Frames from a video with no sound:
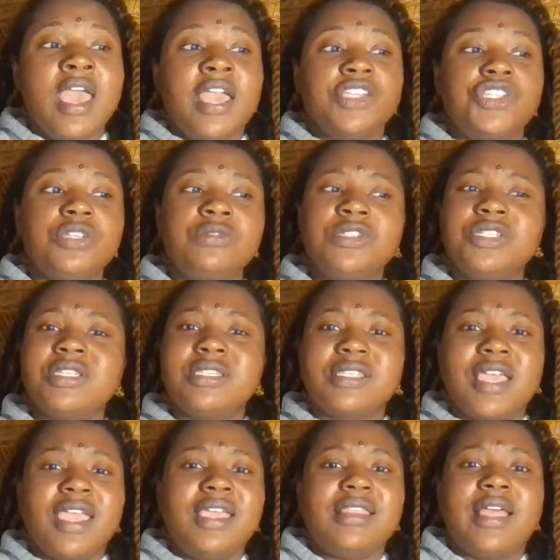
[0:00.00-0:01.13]
and she was just
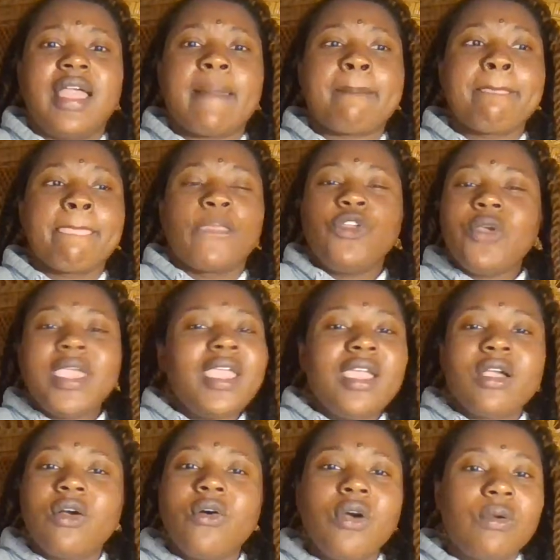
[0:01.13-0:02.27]
saying, like, you can't
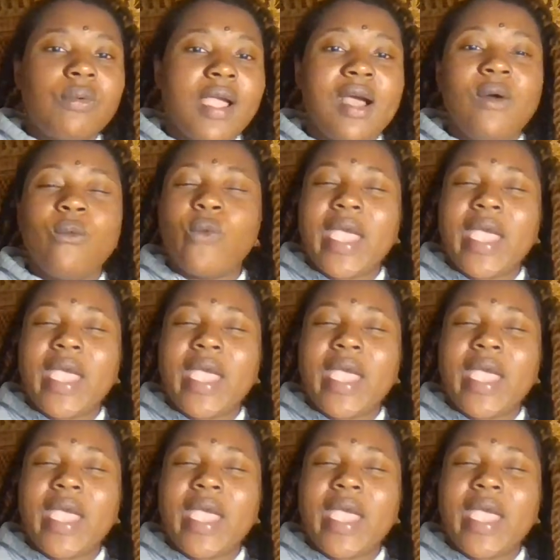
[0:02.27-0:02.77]
go around